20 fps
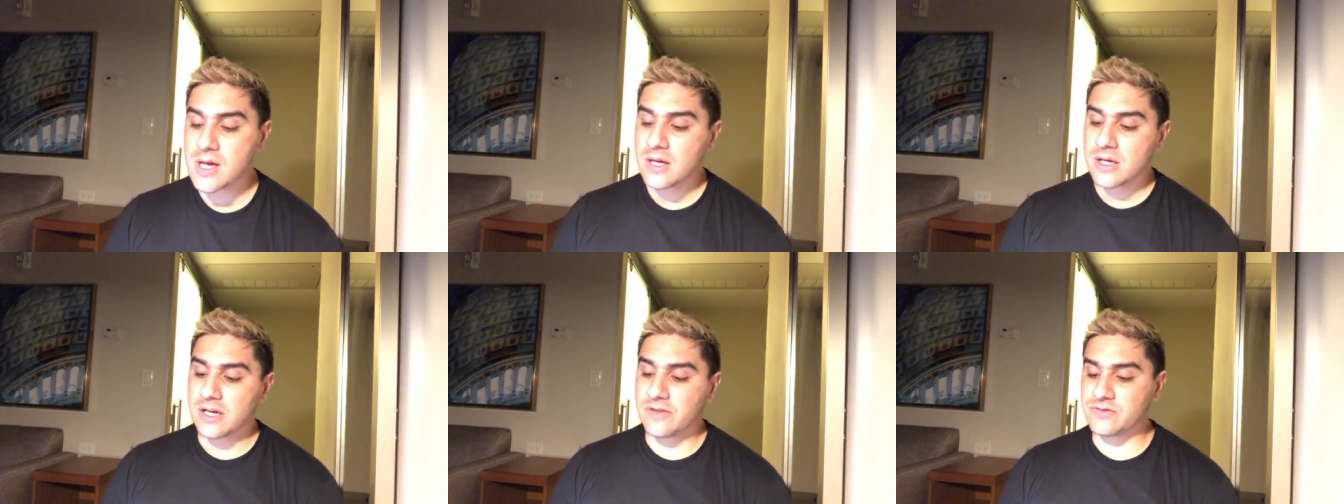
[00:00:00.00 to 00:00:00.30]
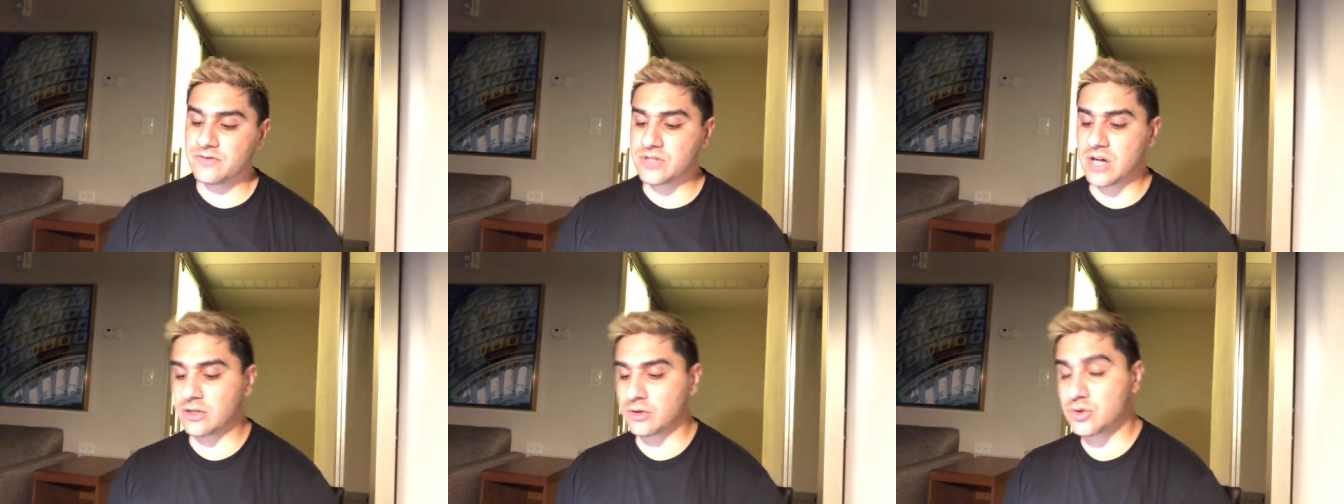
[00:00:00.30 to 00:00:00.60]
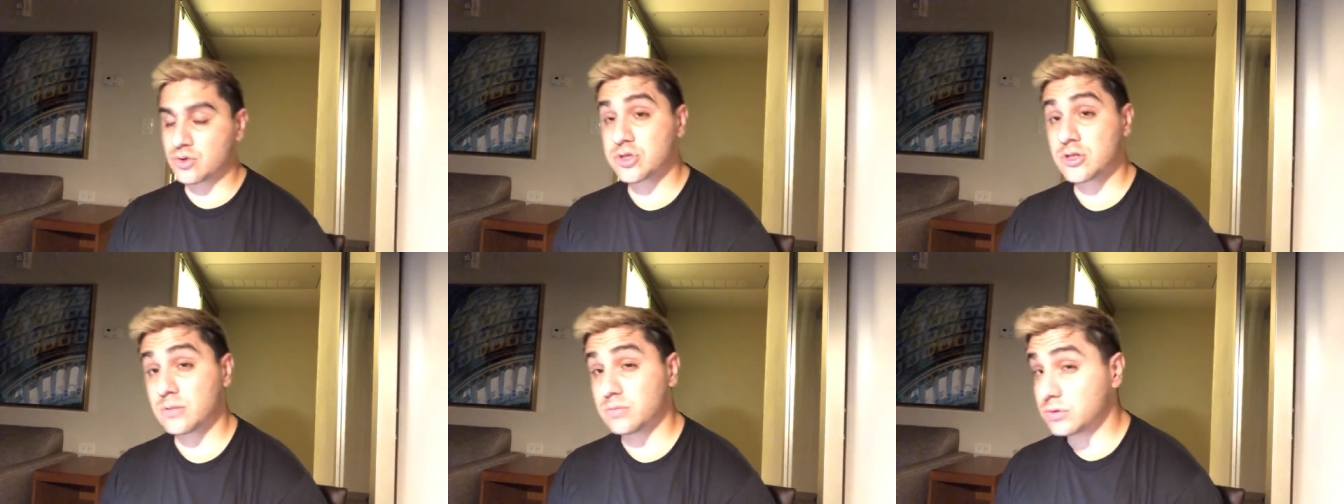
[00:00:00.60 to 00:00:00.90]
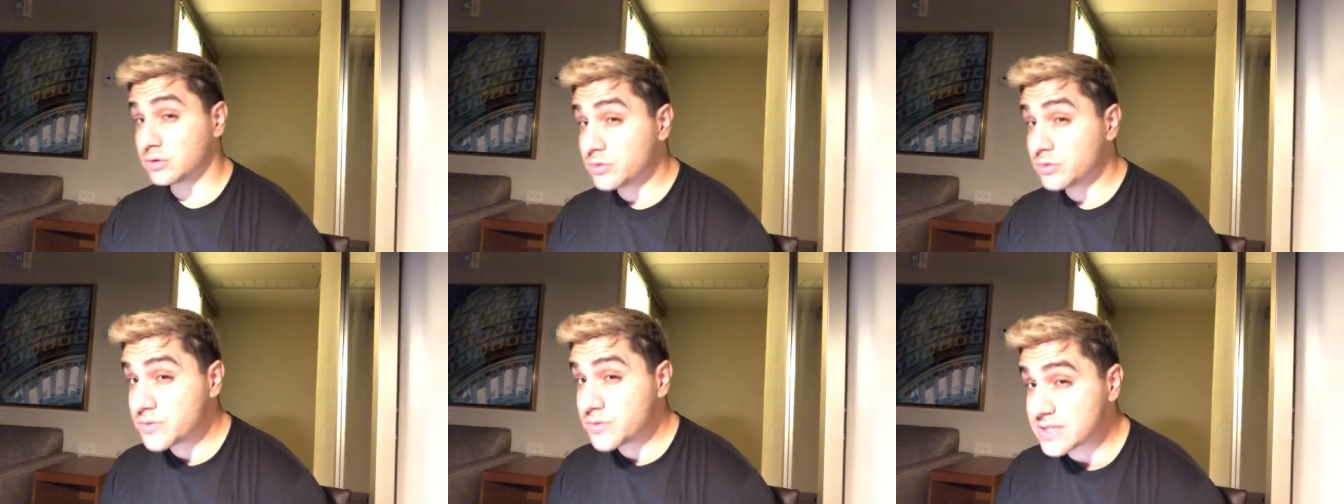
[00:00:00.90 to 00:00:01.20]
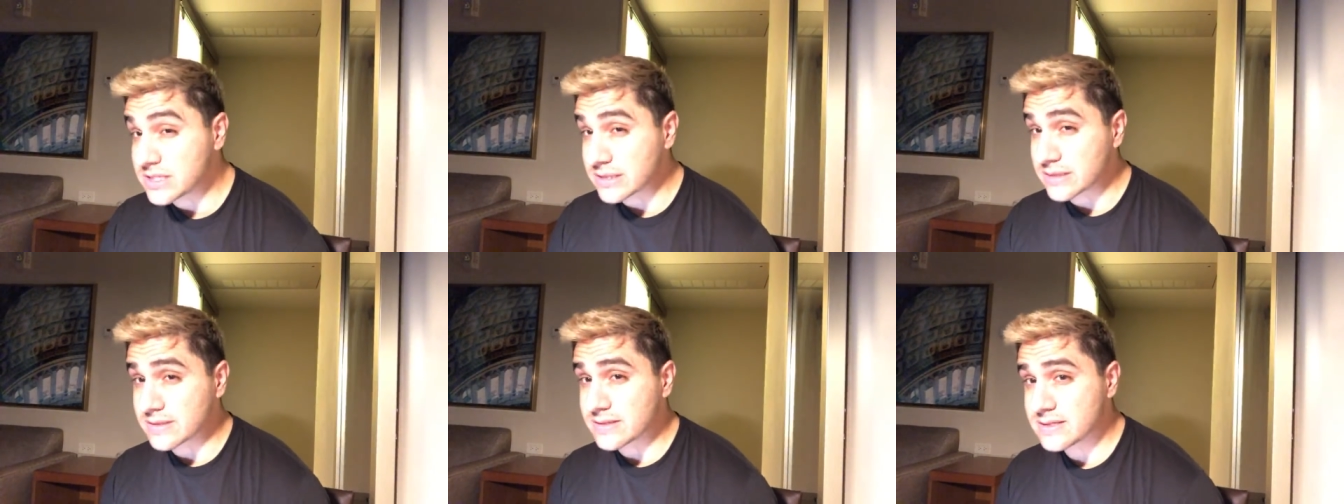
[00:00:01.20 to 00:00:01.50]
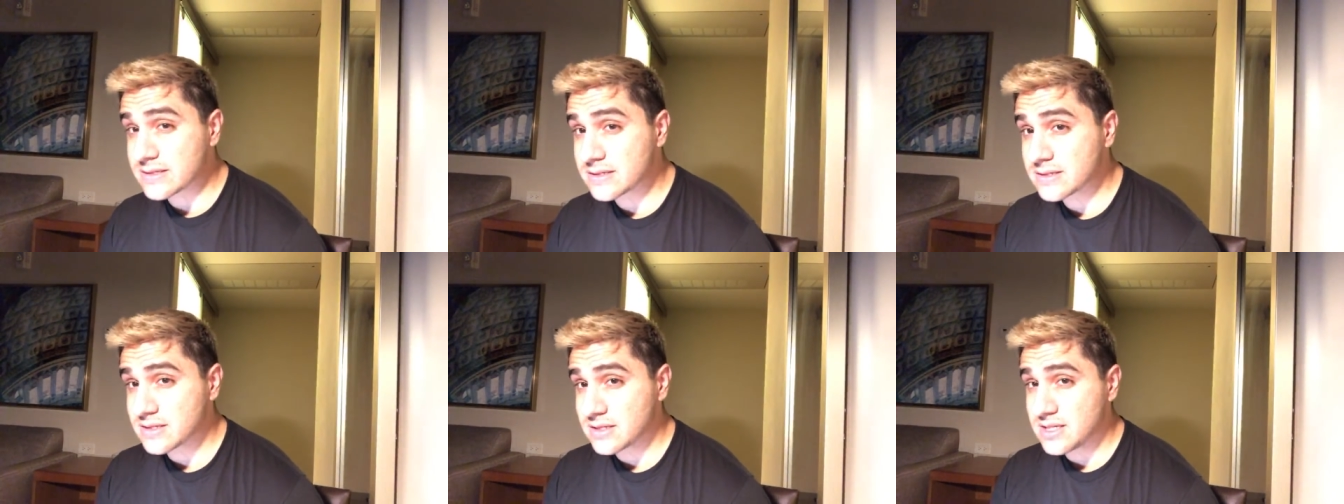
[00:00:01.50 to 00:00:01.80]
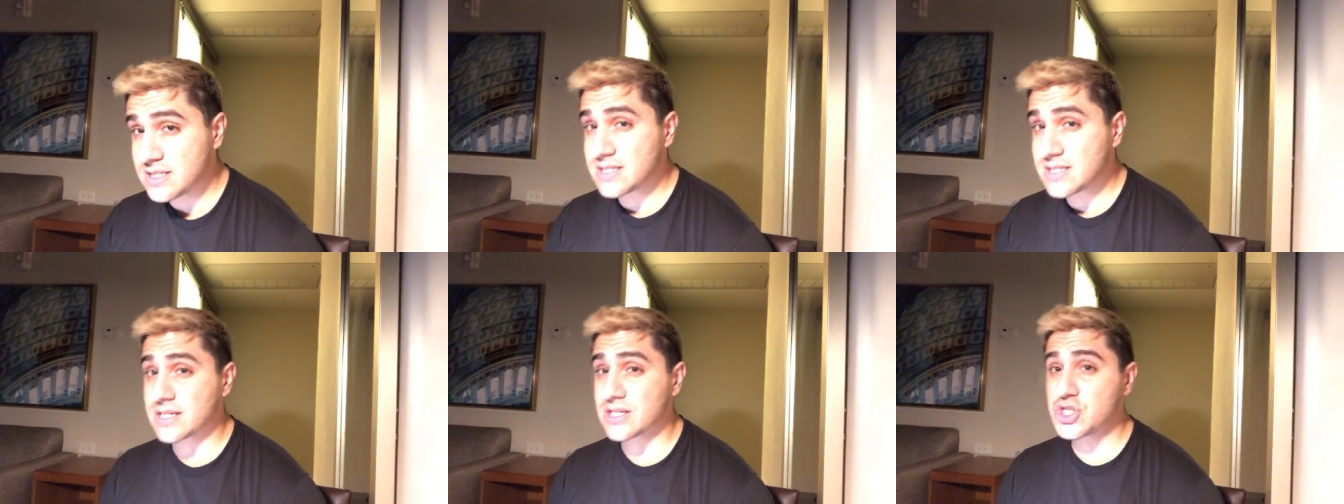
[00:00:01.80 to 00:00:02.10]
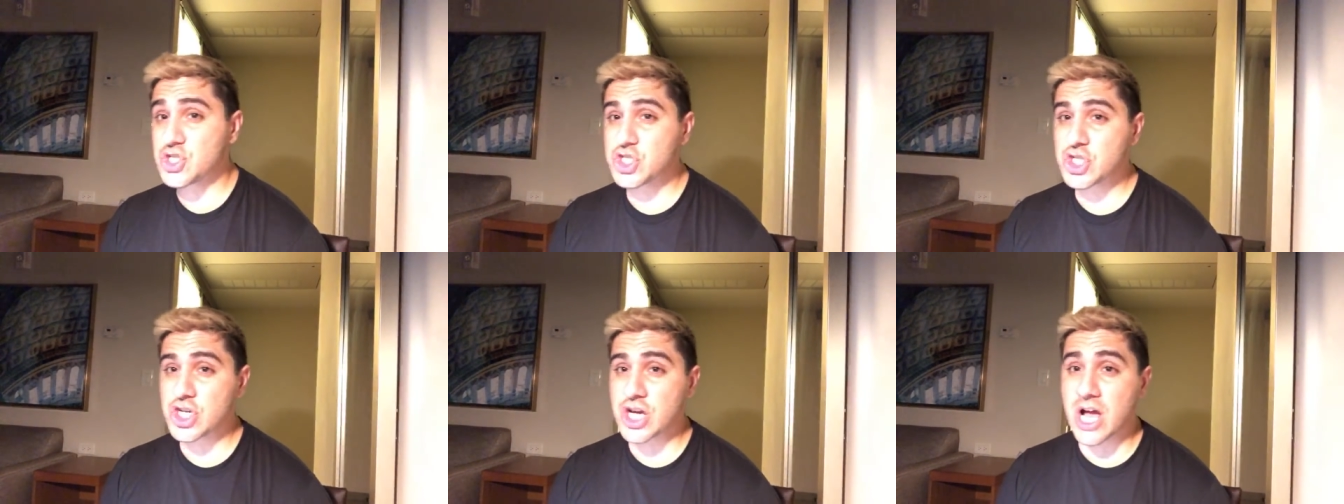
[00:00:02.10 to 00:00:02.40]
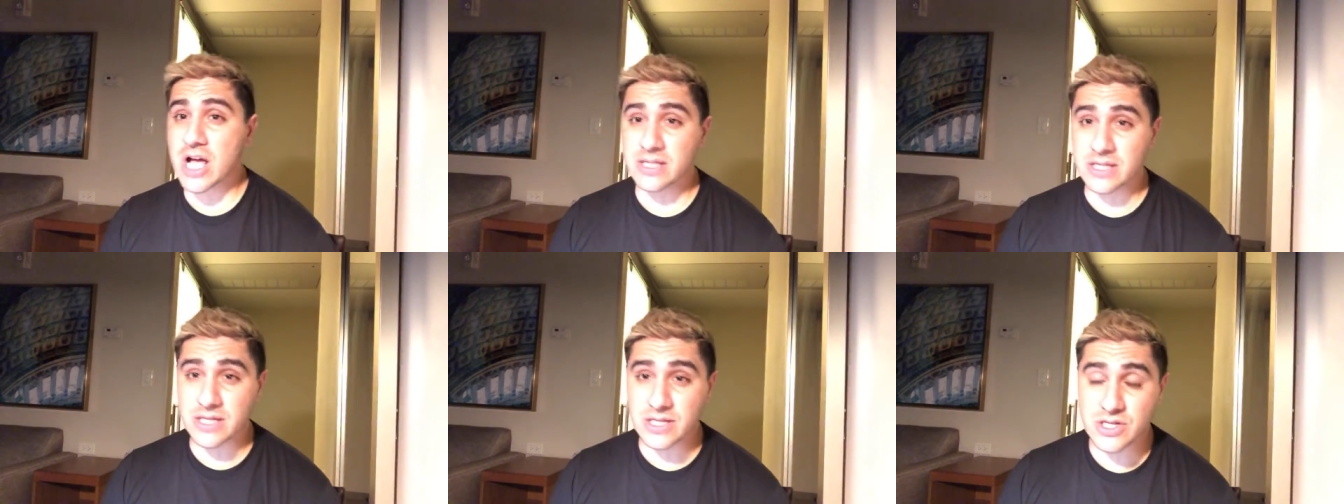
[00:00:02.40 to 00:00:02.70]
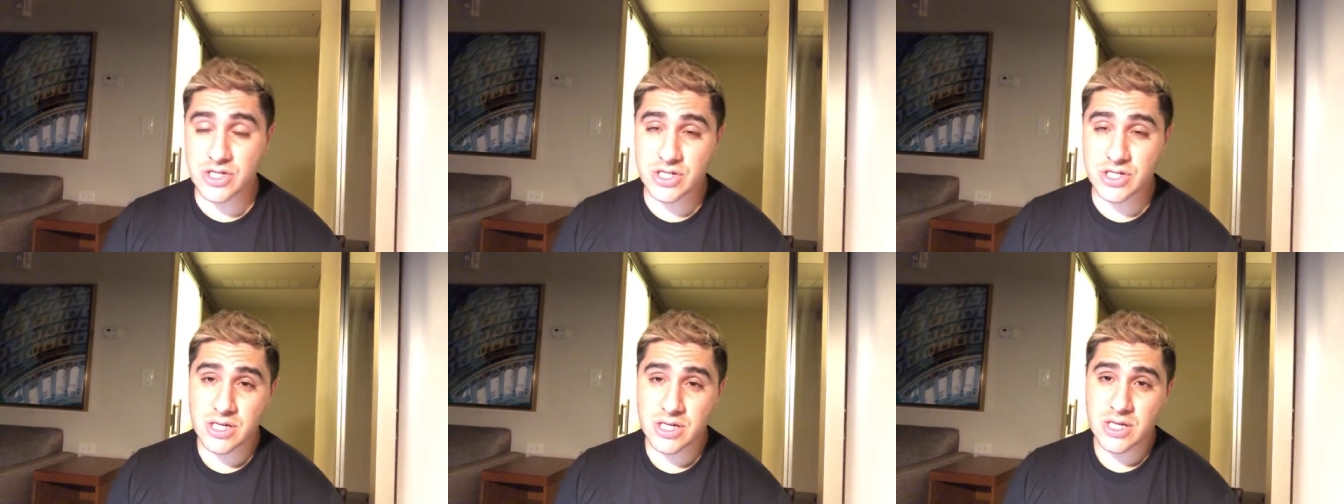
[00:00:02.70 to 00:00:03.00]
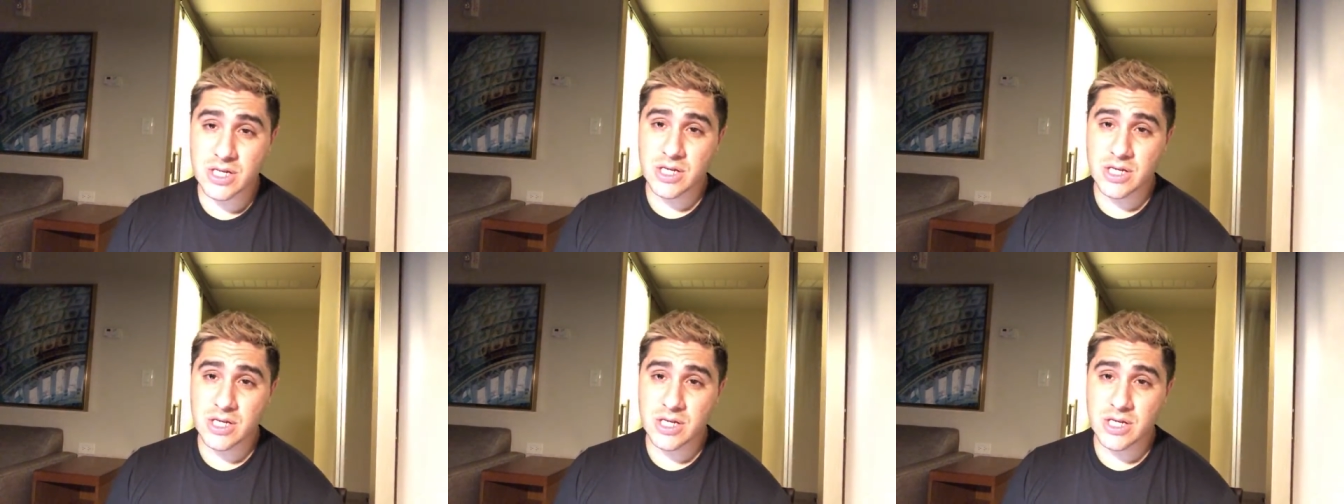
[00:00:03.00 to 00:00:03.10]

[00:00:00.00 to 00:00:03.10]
If Donald Trump loses, he's going to challenge